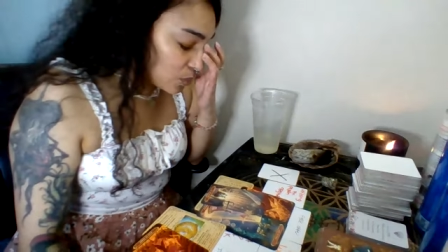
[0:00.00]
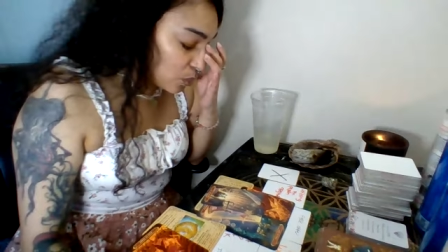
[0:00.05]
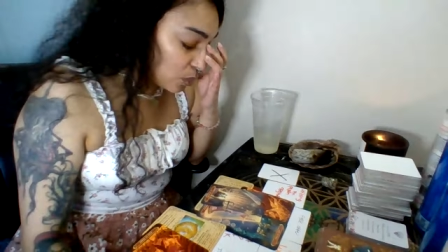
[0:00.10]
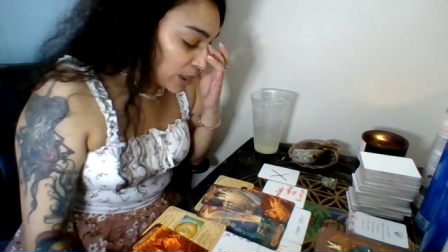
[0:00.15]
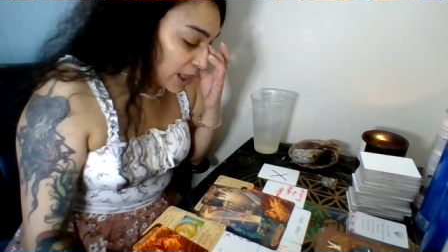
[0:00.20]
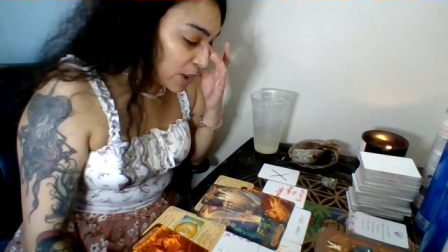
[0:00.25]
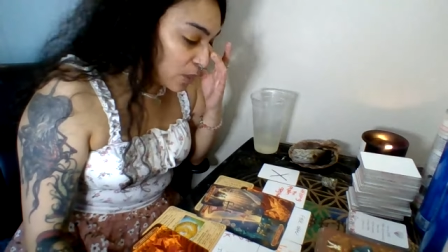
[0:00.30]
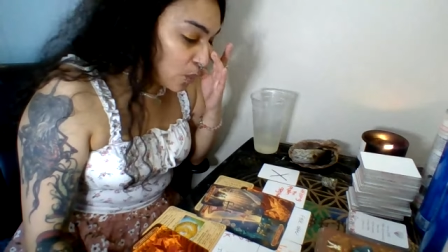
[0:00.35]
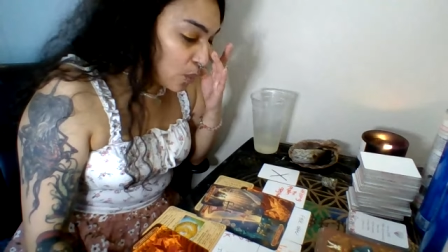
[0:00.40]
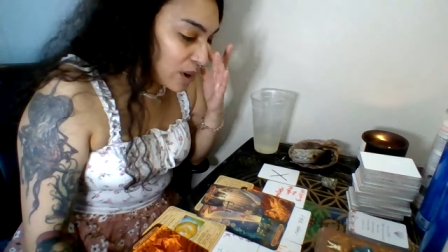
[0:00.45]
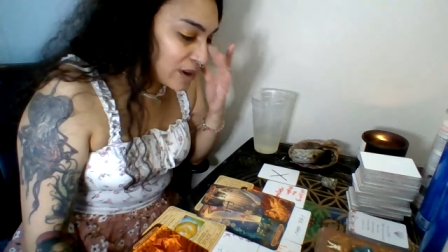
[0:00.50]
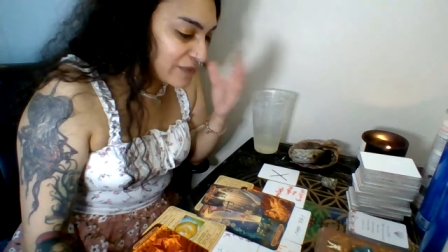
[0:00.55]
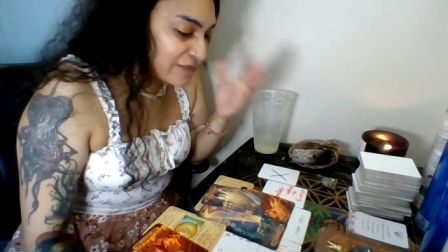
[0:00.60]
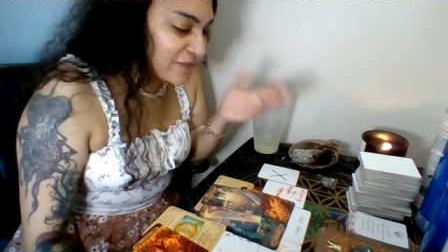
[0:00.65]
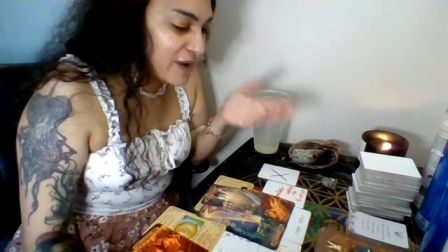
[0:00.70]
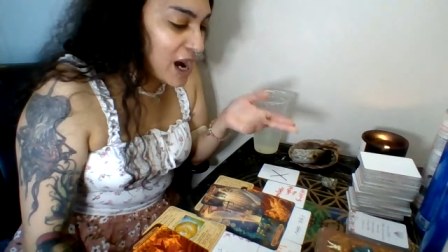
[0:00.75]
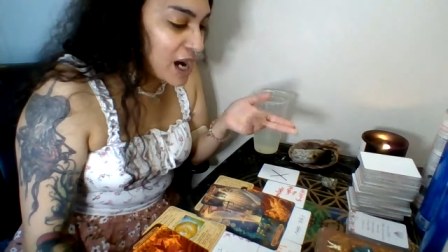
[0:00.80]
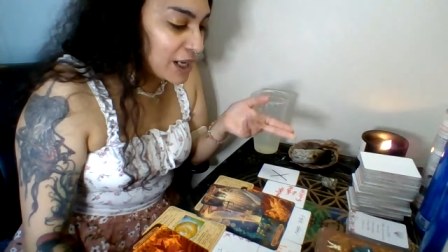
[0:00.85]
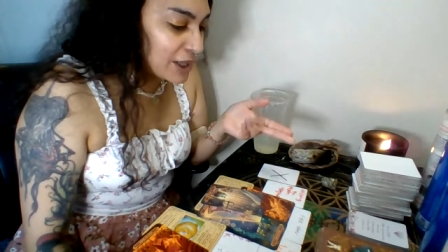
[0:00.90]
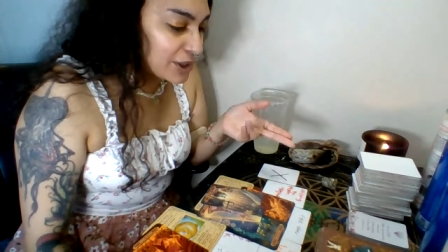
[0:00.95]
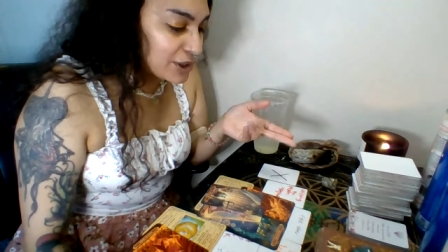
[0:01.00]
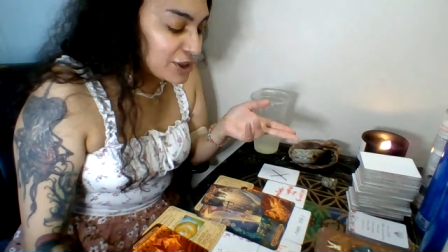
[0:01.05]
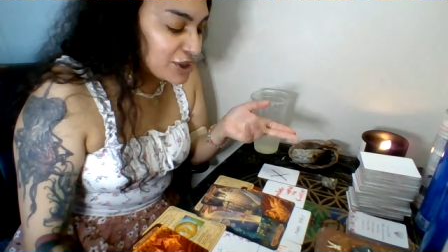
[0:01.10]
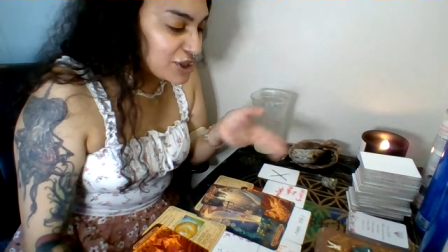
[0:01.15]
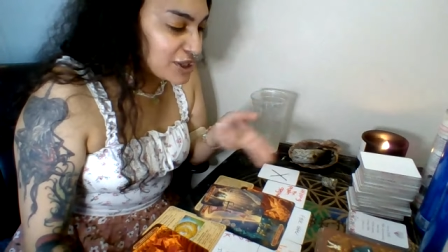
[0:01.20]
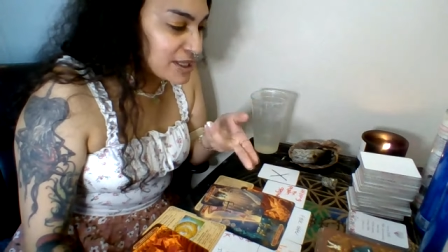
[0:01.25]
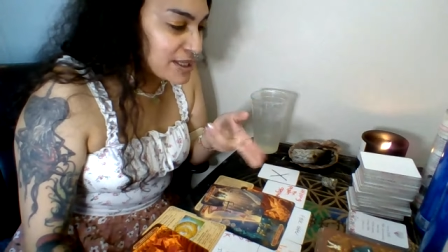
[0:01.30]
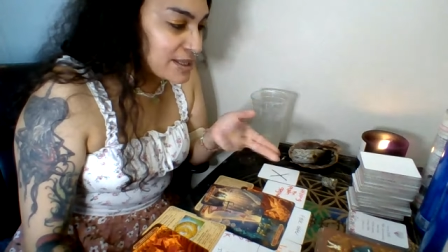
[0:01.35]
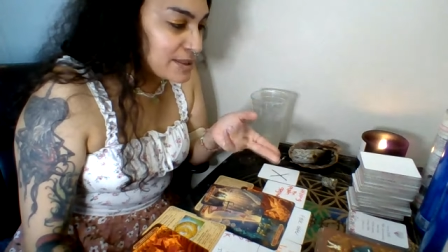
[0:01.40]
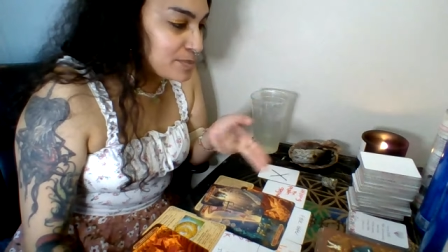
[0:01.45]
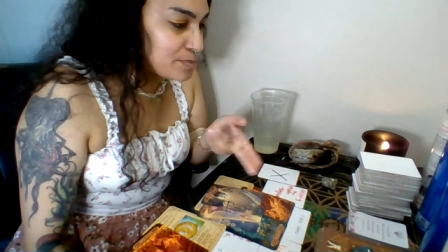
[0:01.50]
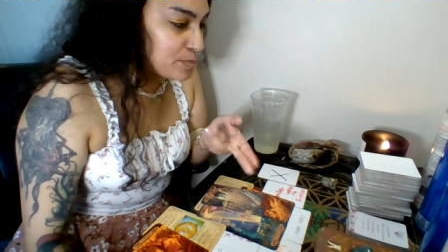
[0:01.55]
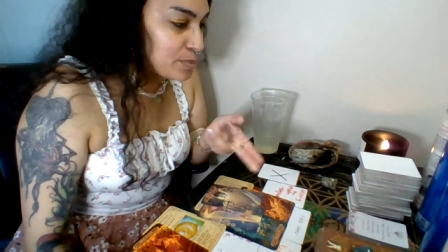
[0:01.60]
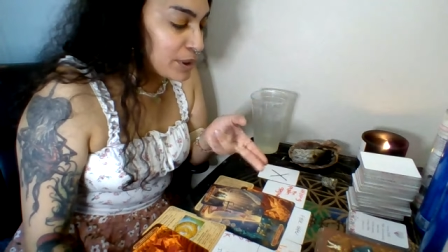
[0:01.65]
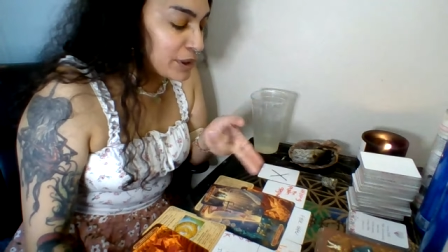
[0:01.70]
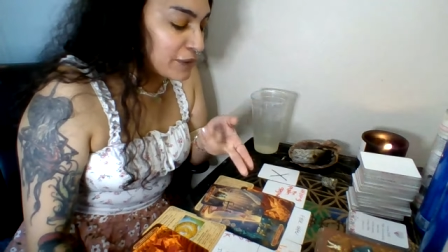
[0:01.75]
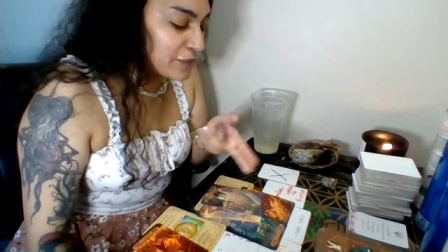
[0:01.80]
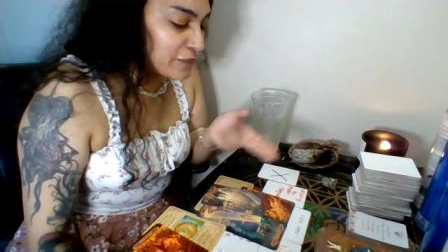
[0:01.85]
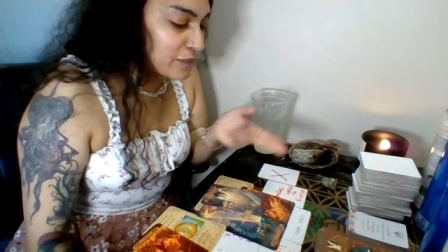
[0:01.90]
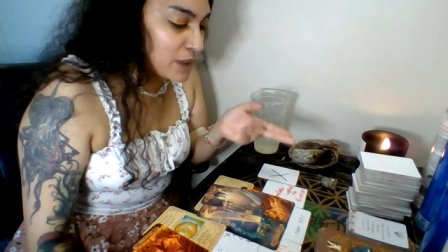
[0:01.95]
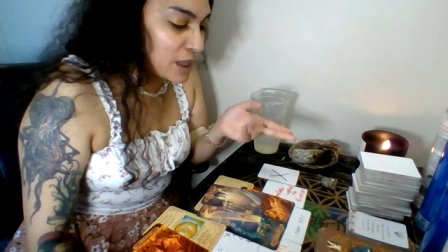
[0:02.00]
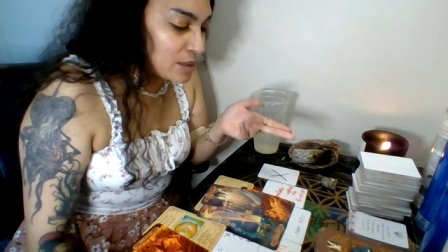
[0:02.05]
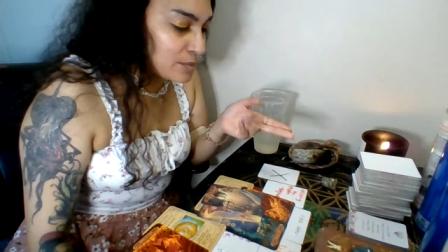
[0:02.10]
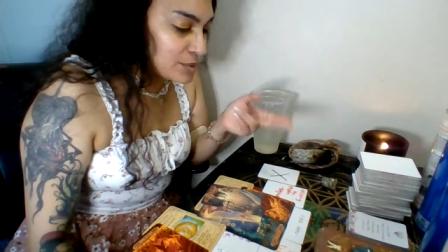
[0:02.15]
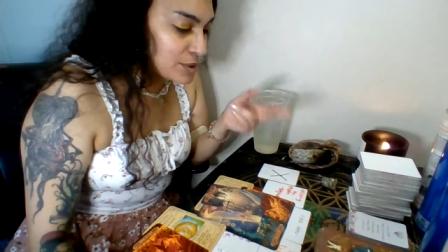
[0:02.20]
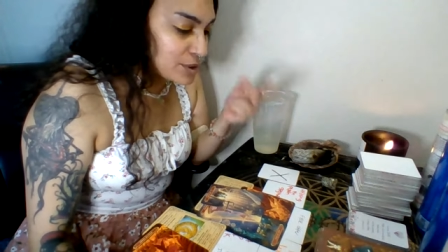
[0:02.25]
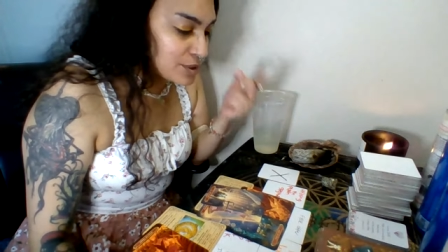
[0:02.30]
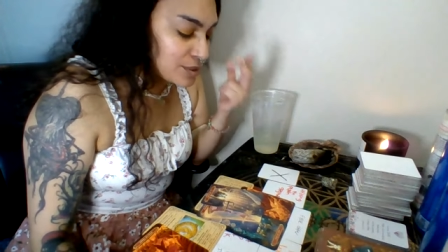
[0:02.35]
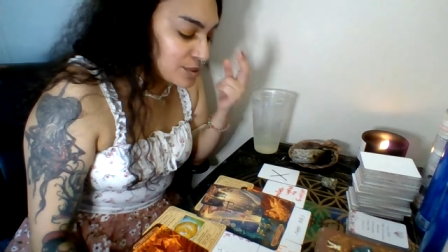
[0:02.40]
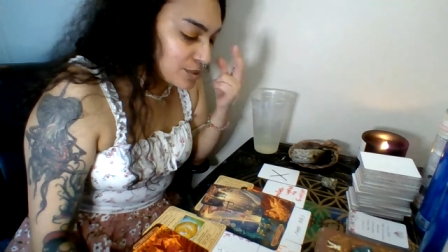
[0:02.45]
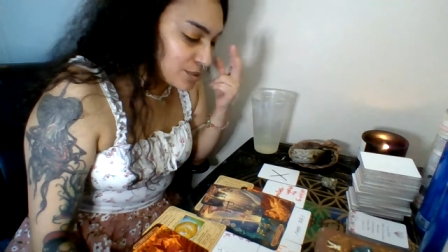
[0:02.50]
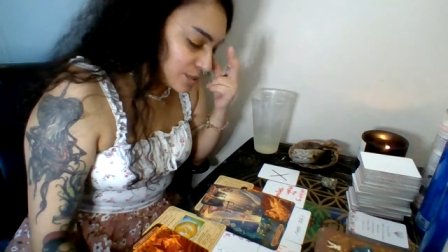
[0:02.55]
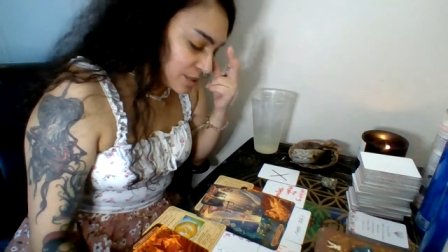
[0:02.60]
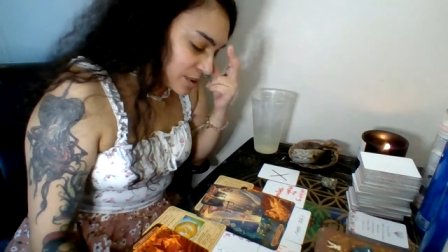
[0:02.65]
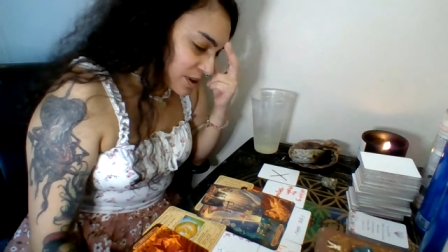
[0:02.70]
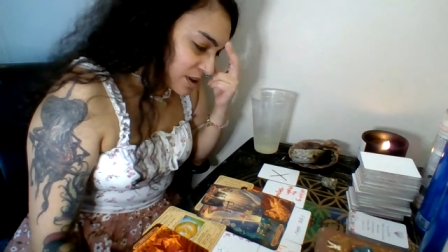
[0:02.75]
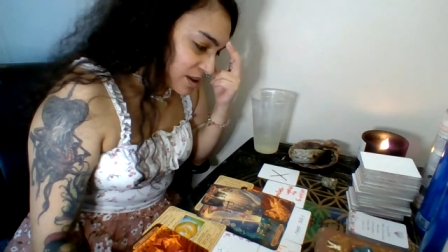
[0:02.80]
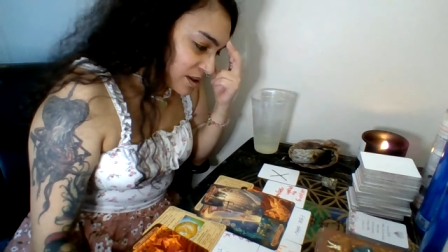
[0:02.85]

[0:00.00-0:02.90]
like, what fire she put a flame to.